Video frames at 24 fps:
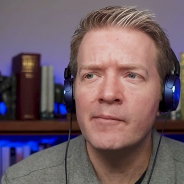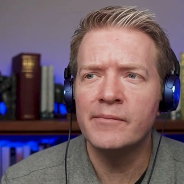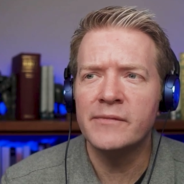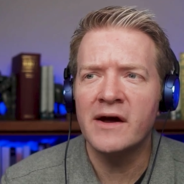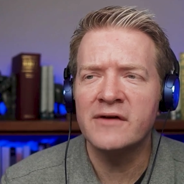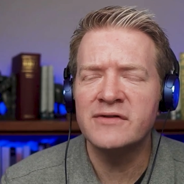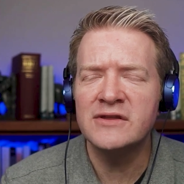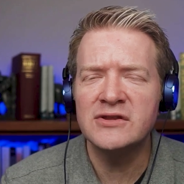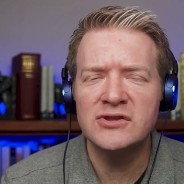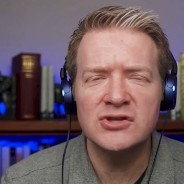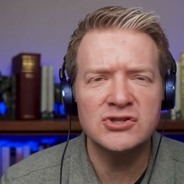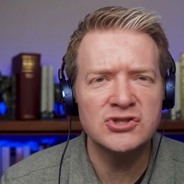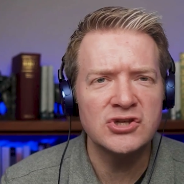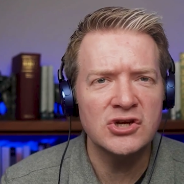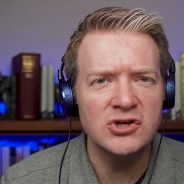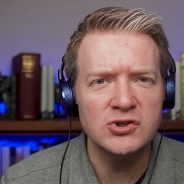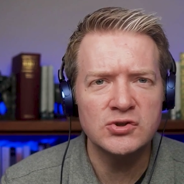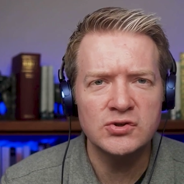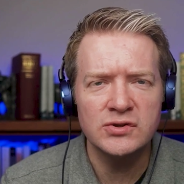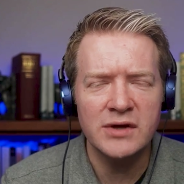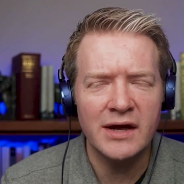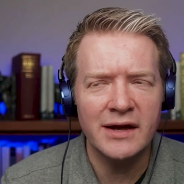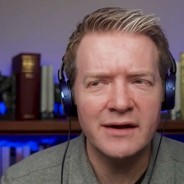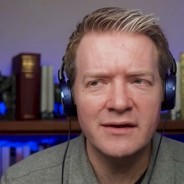I think the
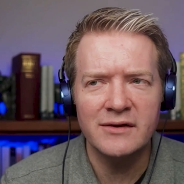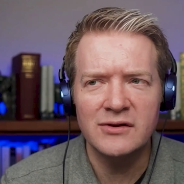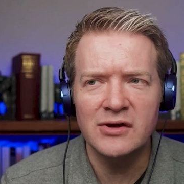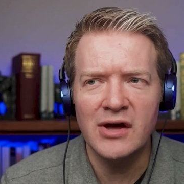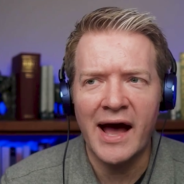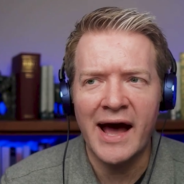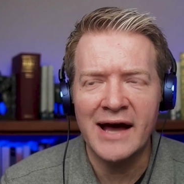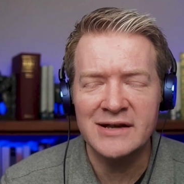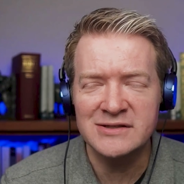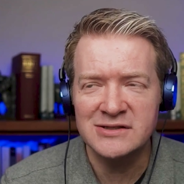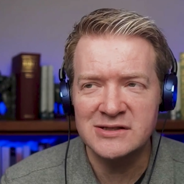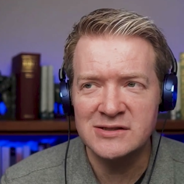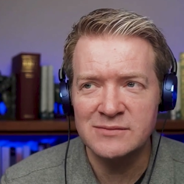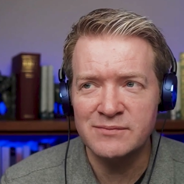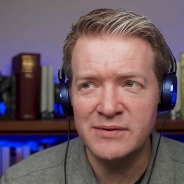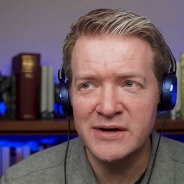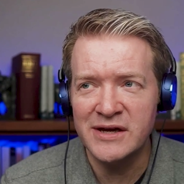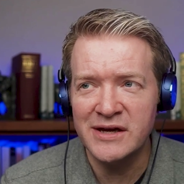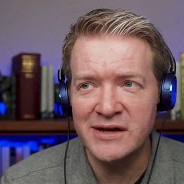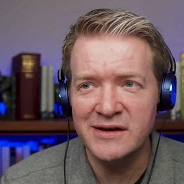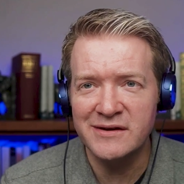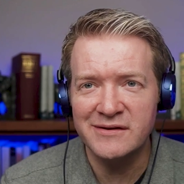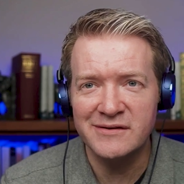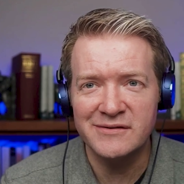church has to
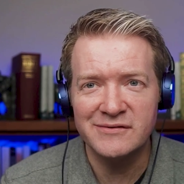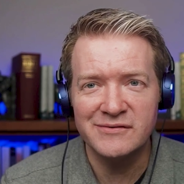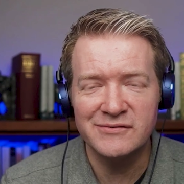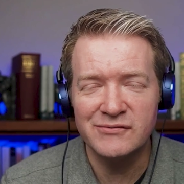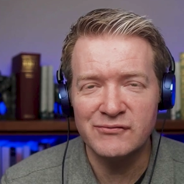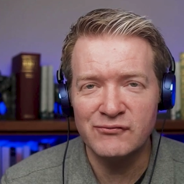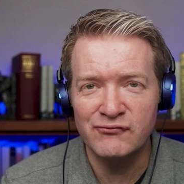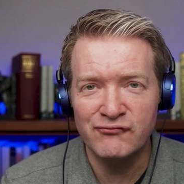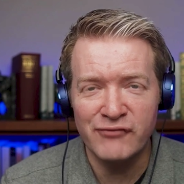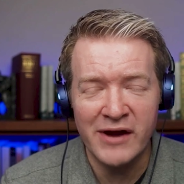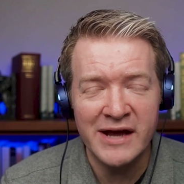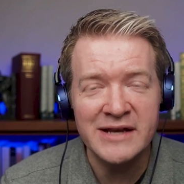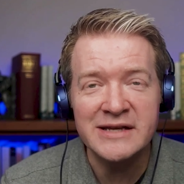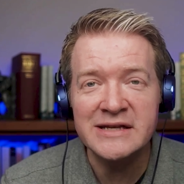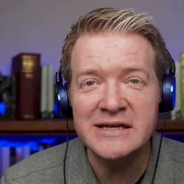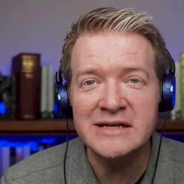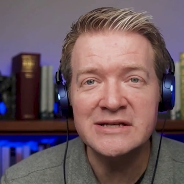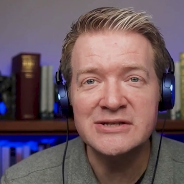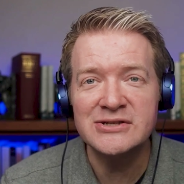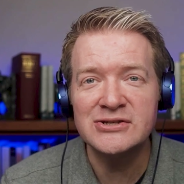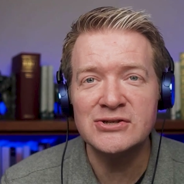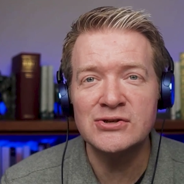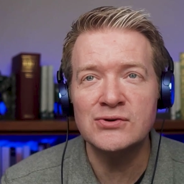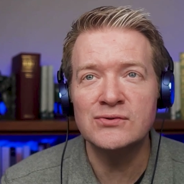be ready
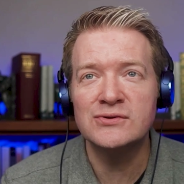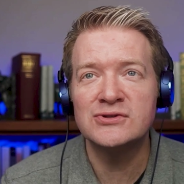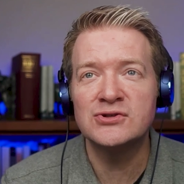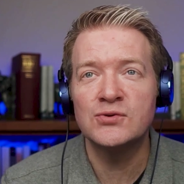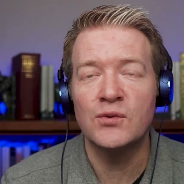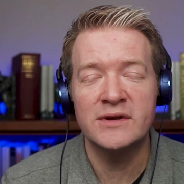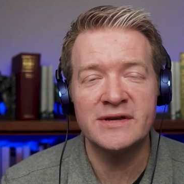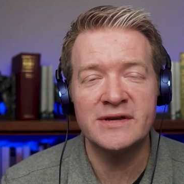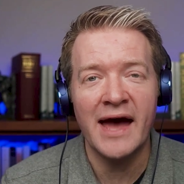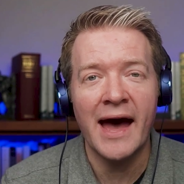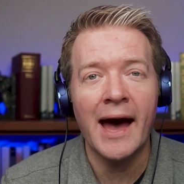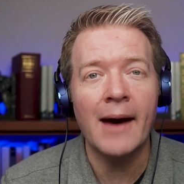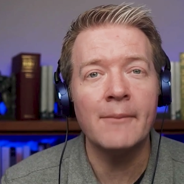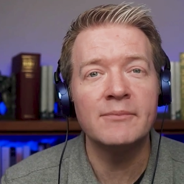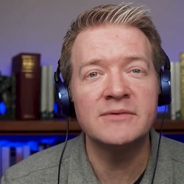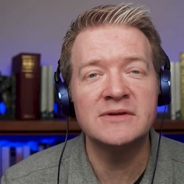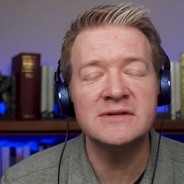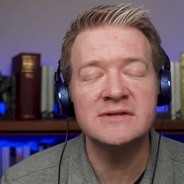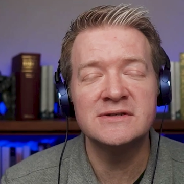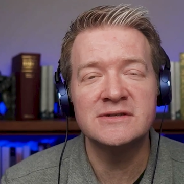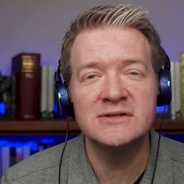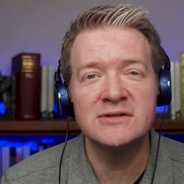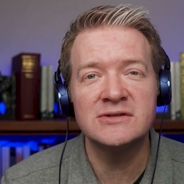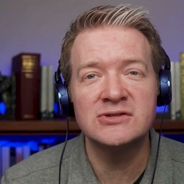to adapt
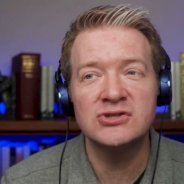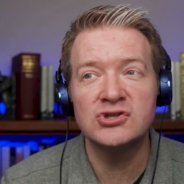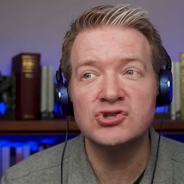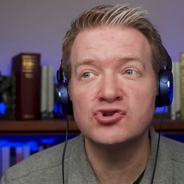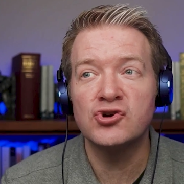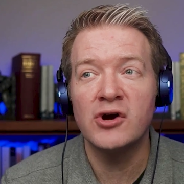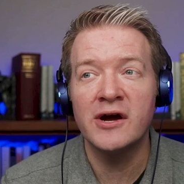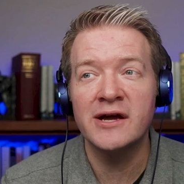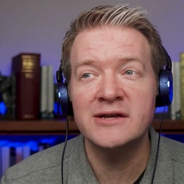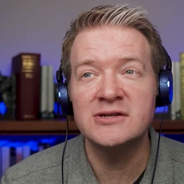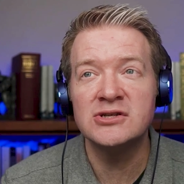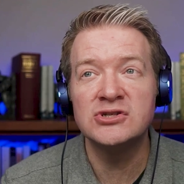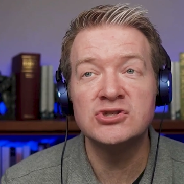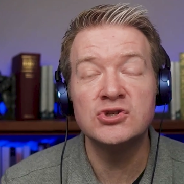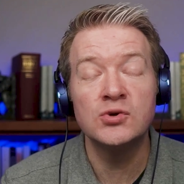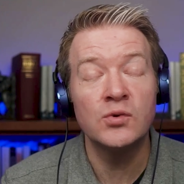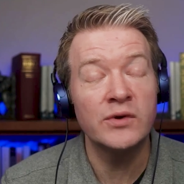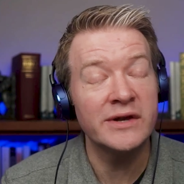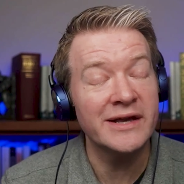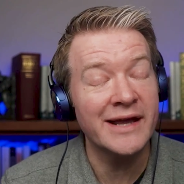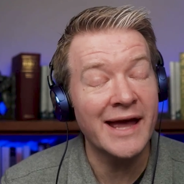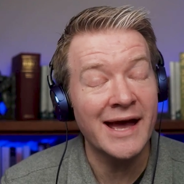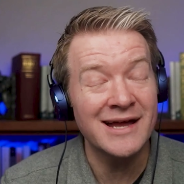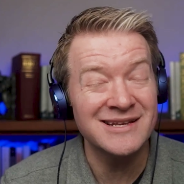and to try to do
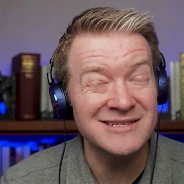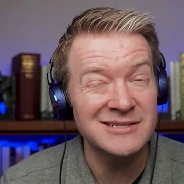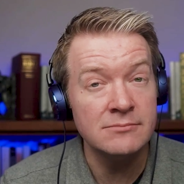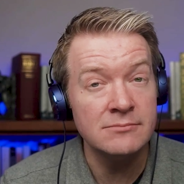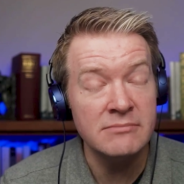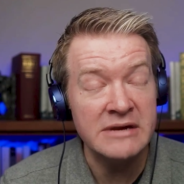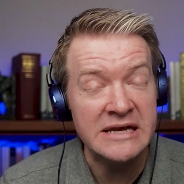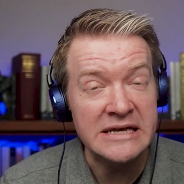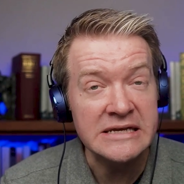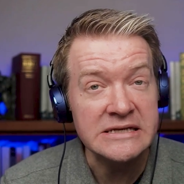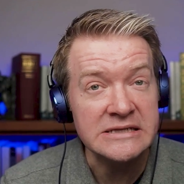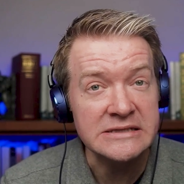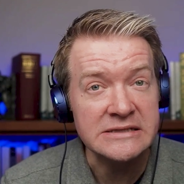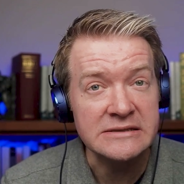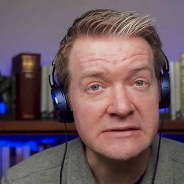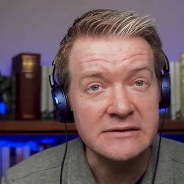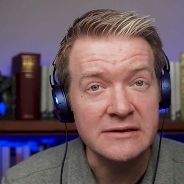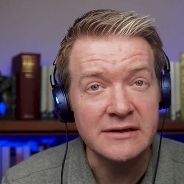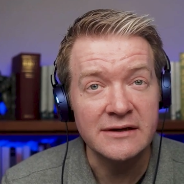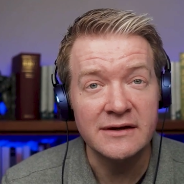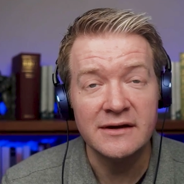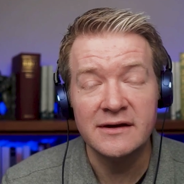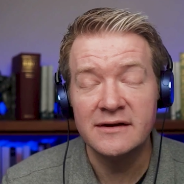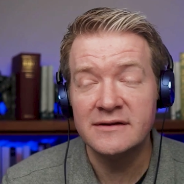what it can to meet
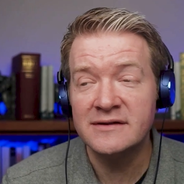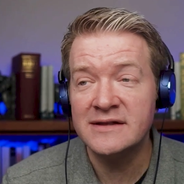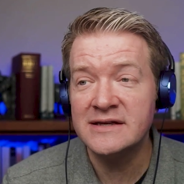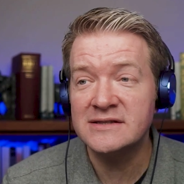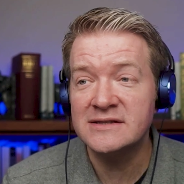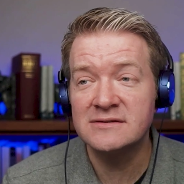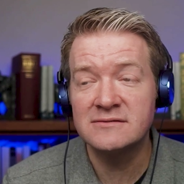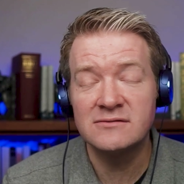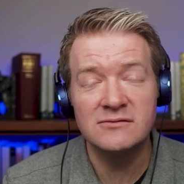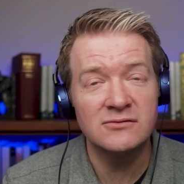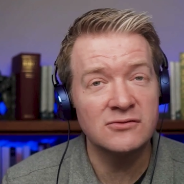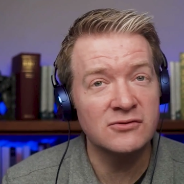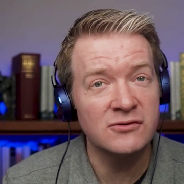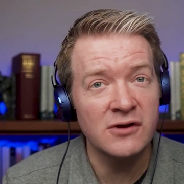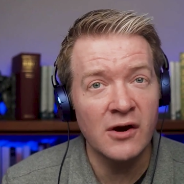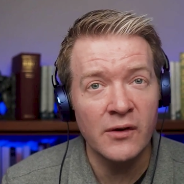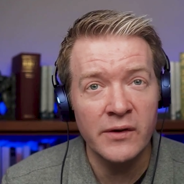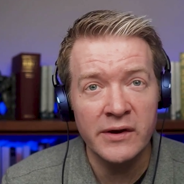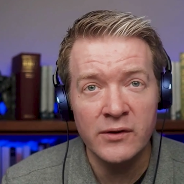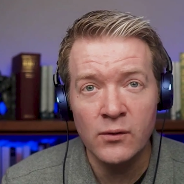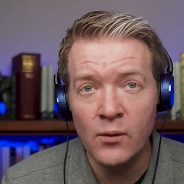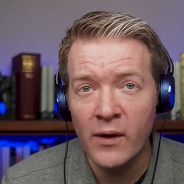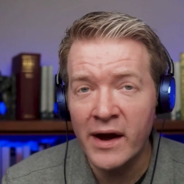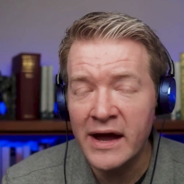this
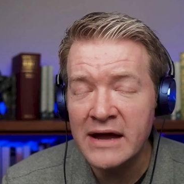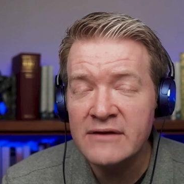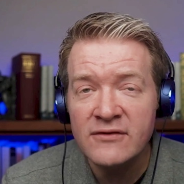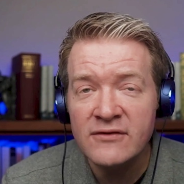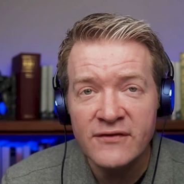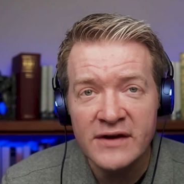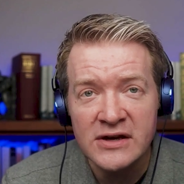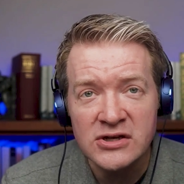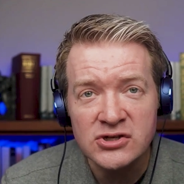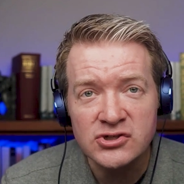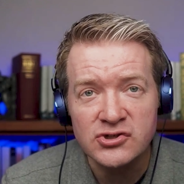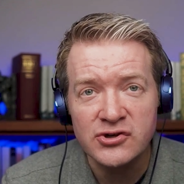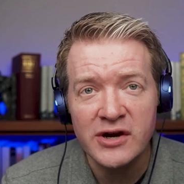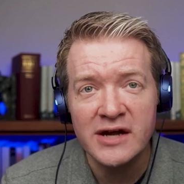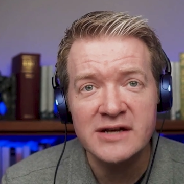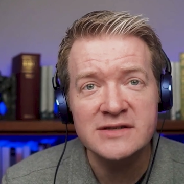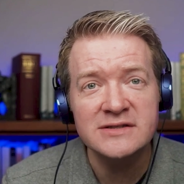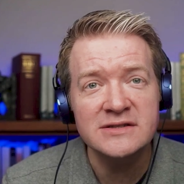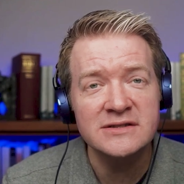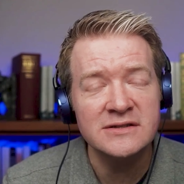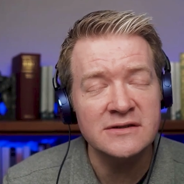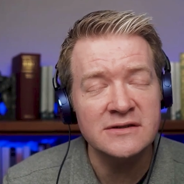growing wave of interest